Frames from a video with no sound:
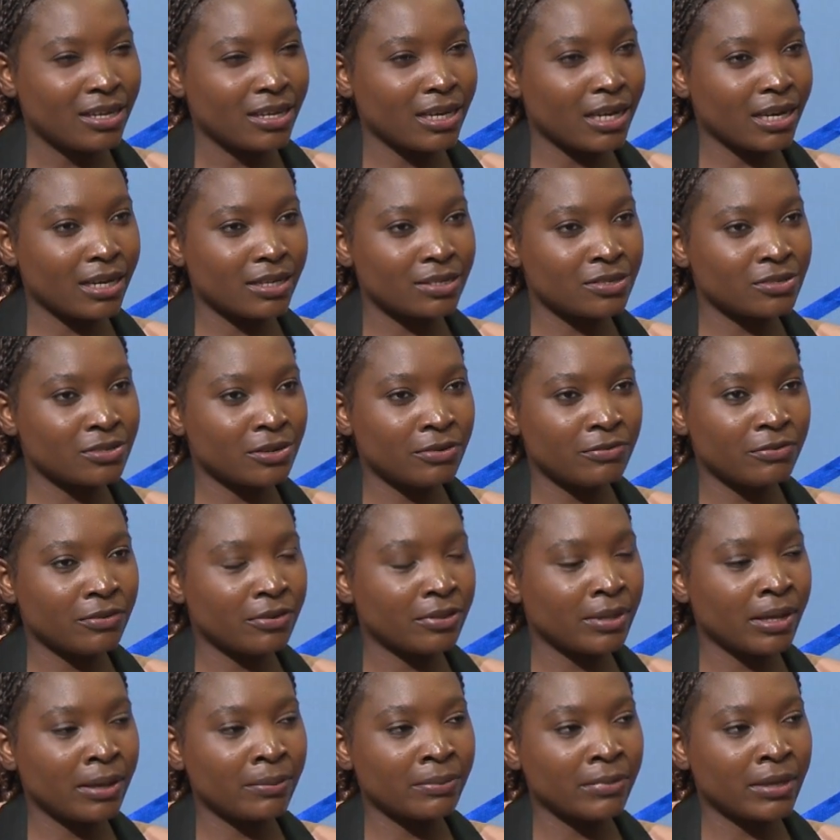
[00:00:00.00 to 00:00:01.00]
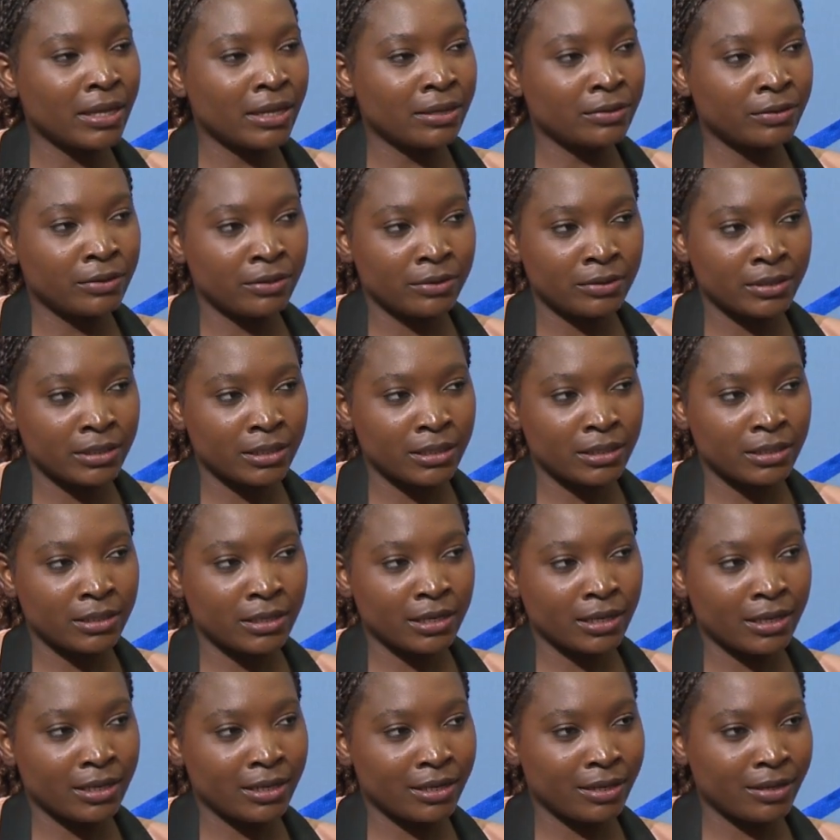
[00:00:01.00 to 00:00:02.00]
Uh, so for them, they don't
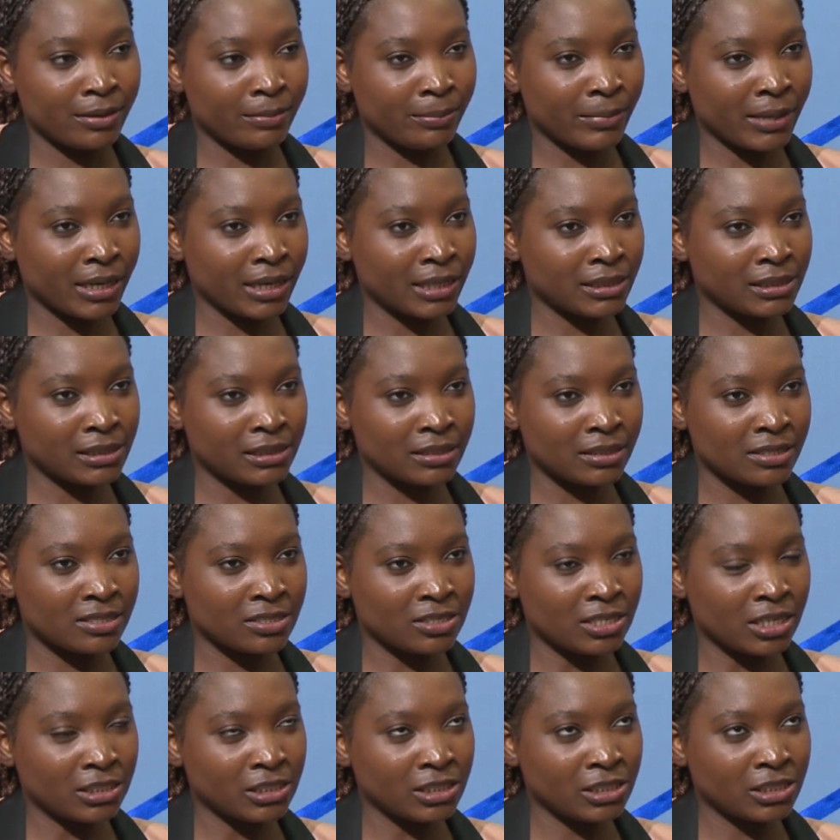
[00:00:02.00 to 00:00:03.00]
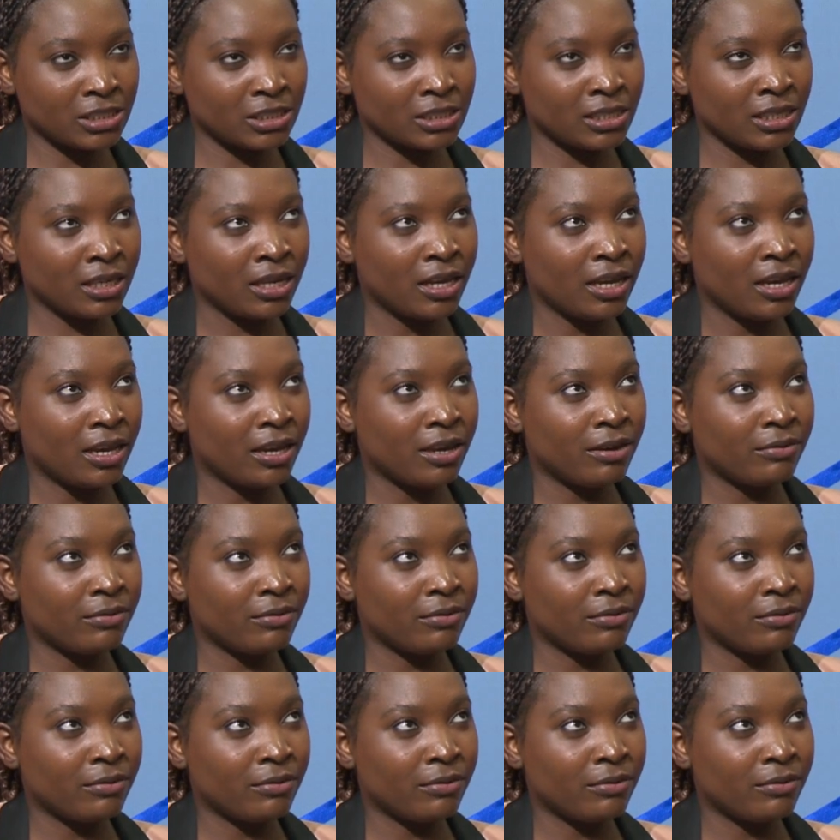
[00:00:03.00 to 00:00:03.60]
need a marketing strategy